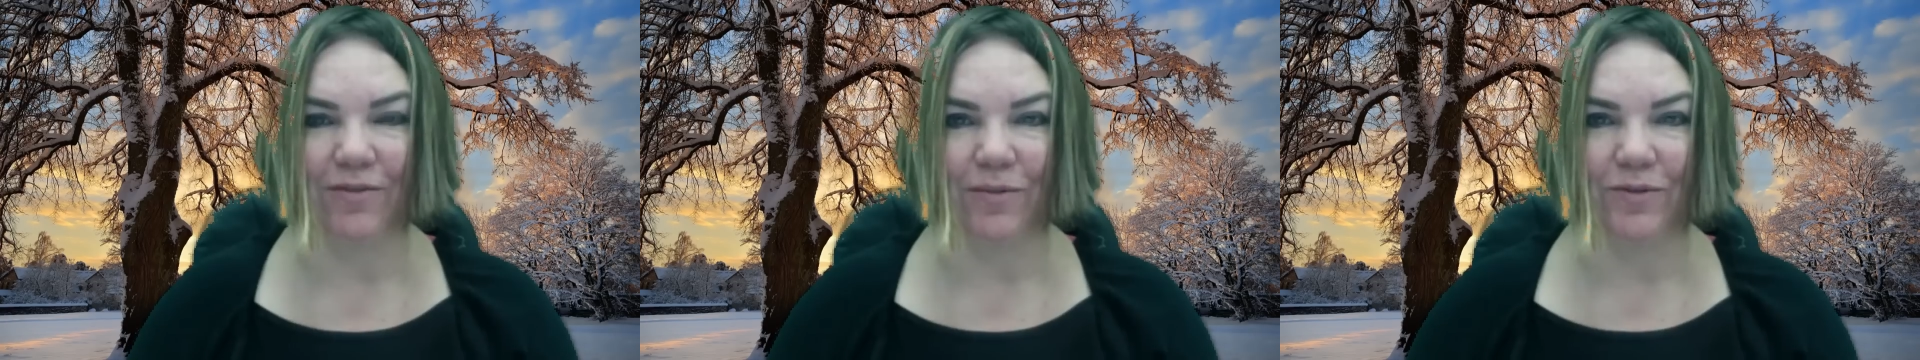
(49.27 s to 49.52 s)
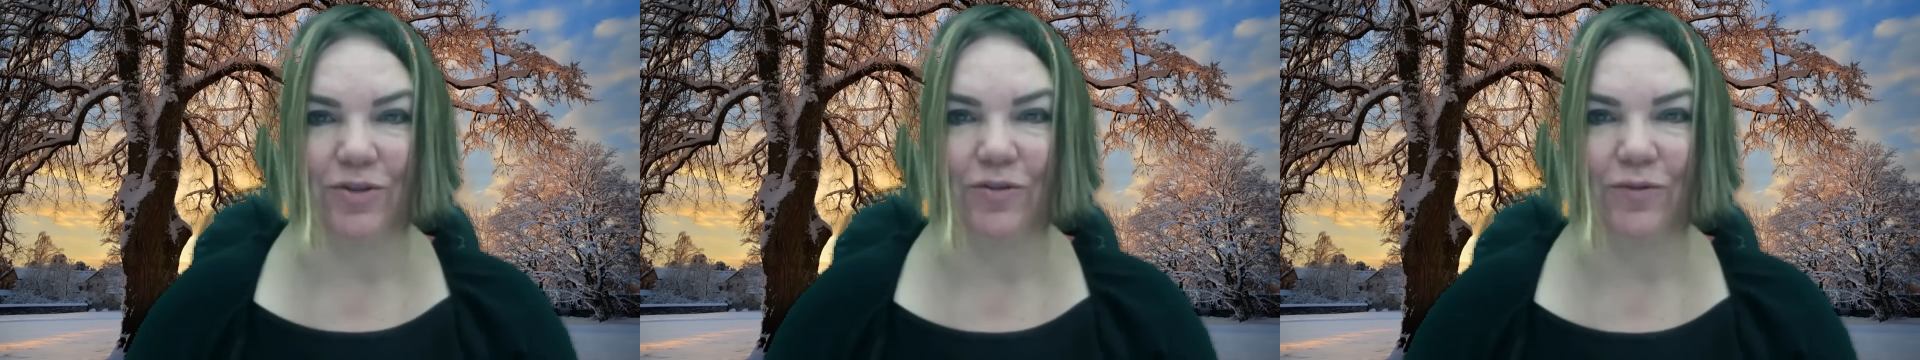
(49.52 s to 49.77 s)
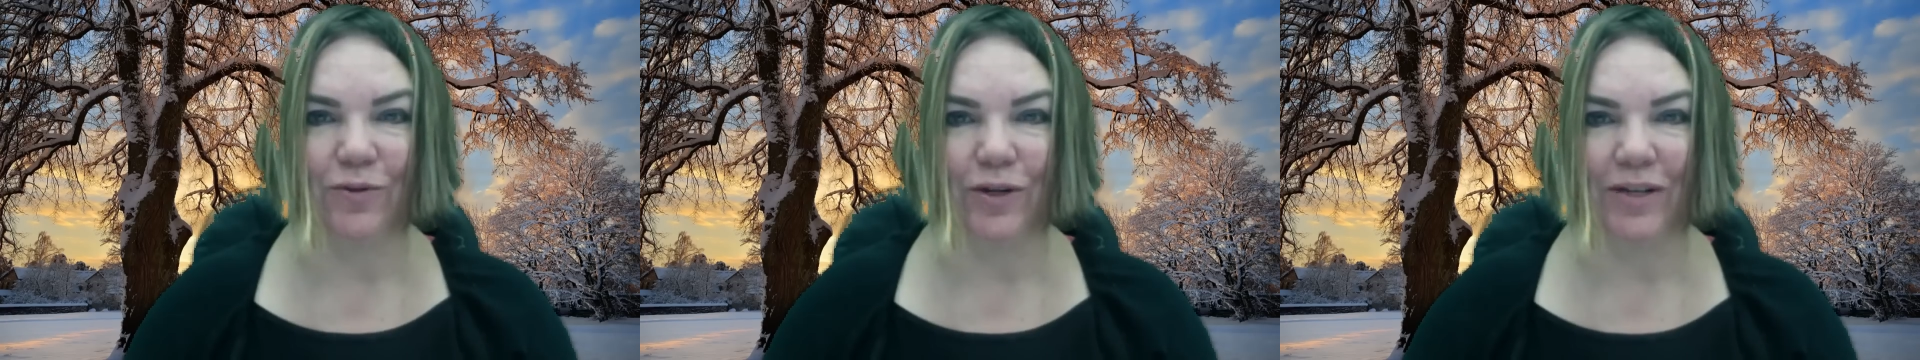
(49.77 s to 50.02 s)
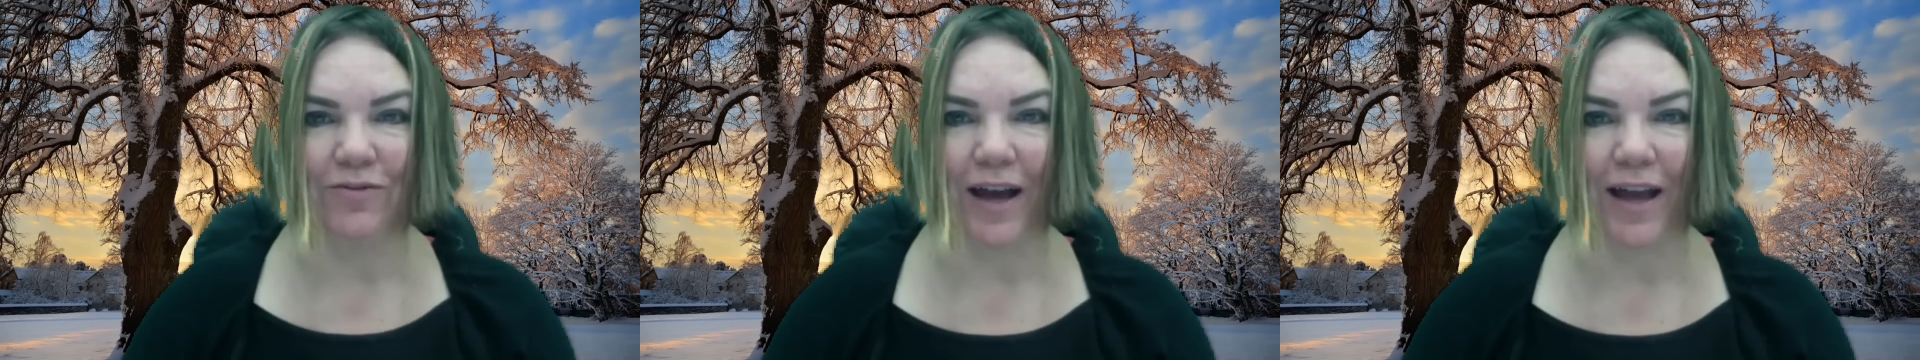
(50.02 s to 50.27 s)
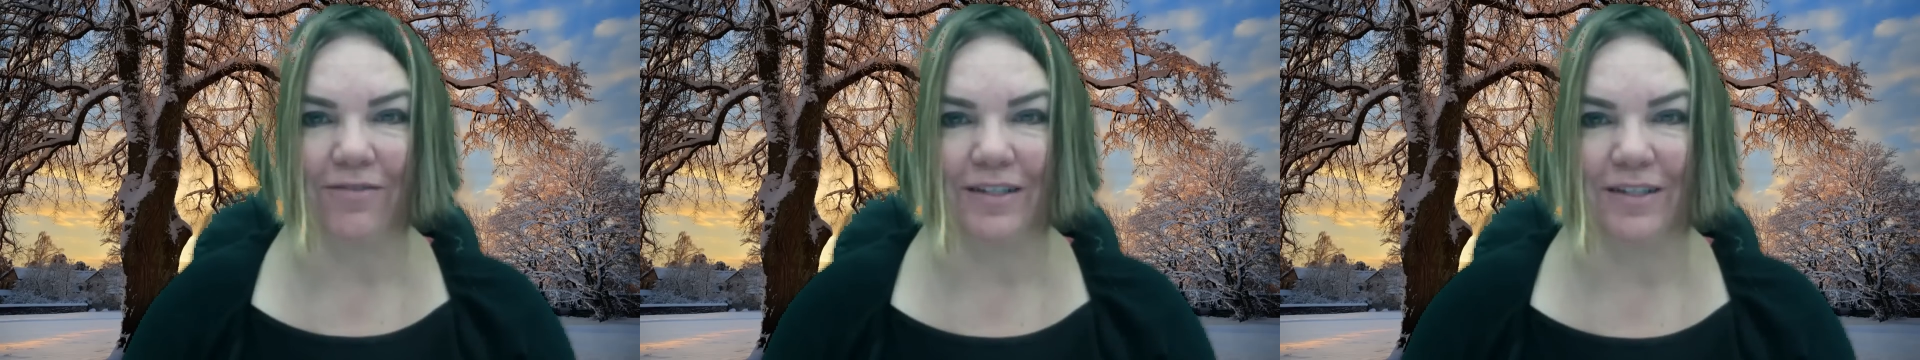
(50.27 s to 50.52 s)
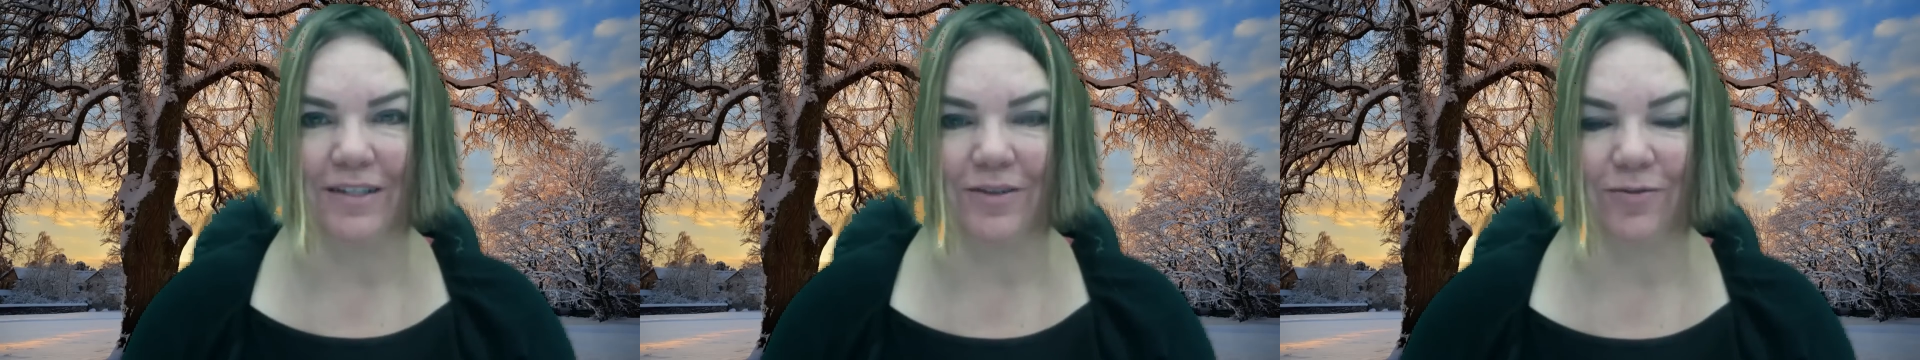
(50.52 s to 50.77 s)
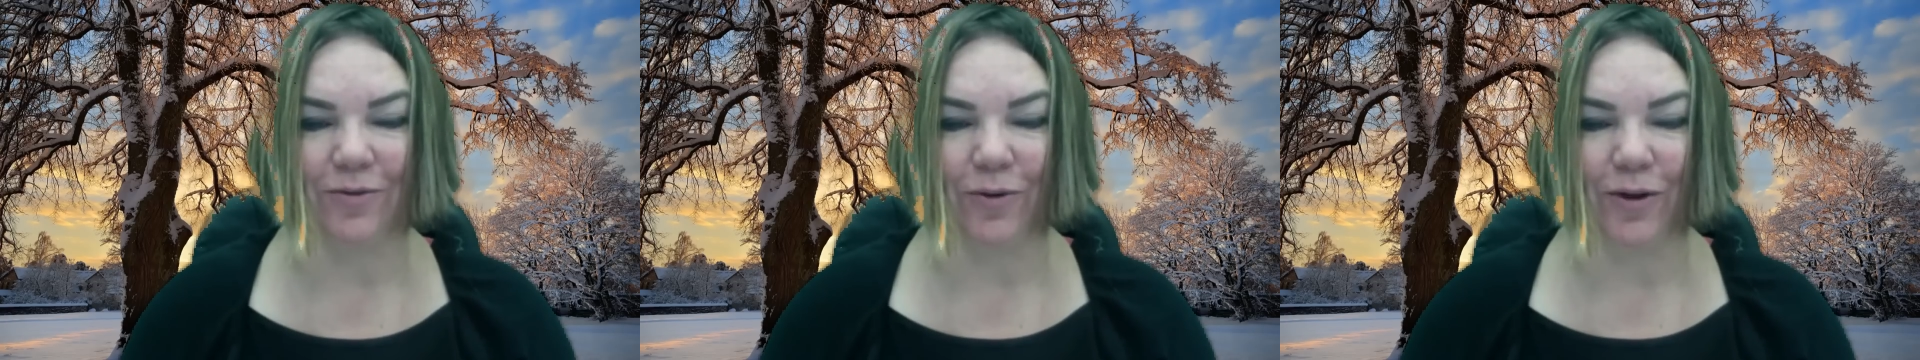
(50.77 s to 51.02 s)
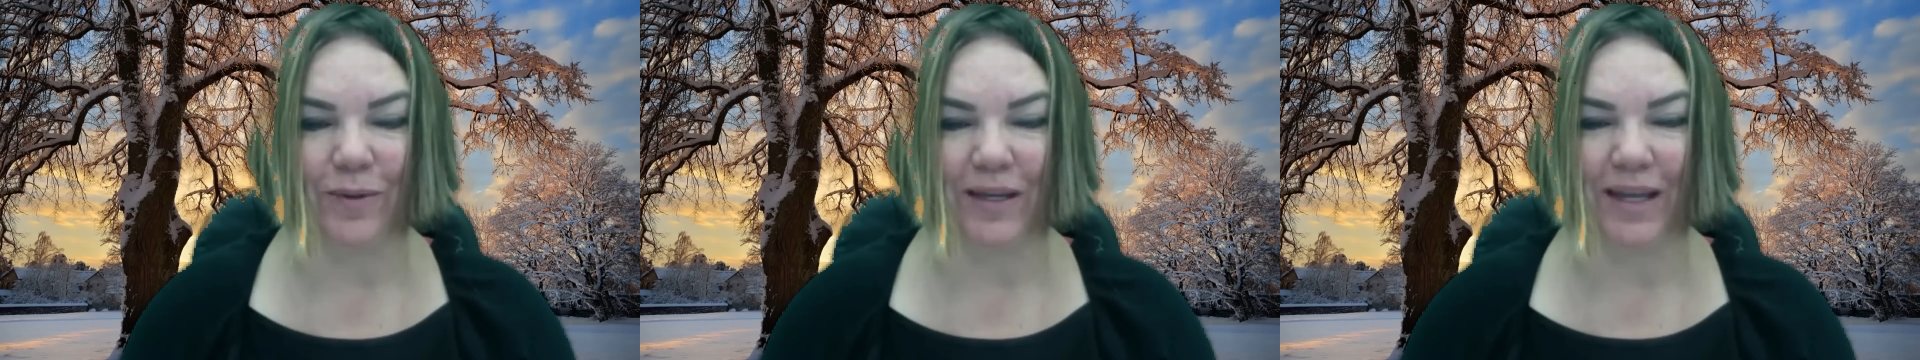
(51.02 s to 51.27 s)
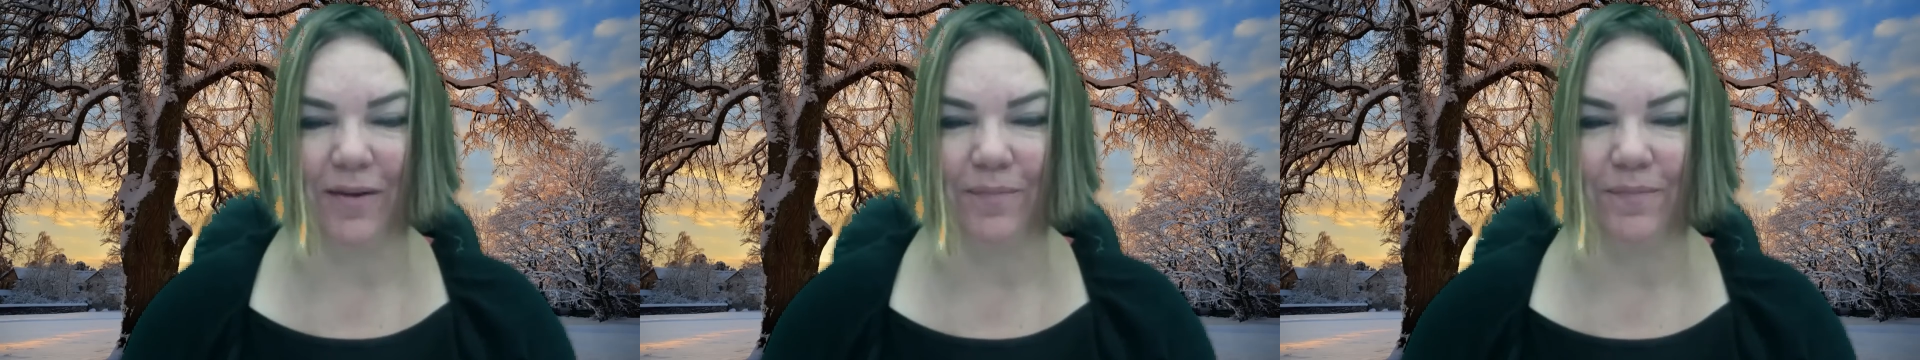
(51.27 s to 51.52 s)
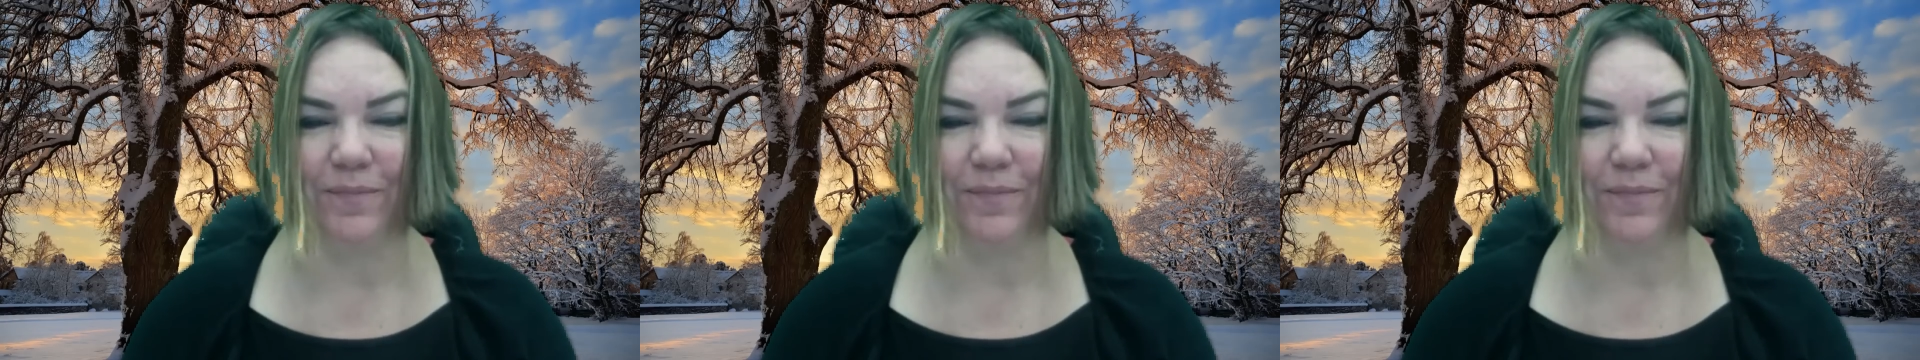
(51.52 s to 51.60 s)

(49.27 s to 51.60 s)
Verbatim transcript: from 2:45 until 4 p.m.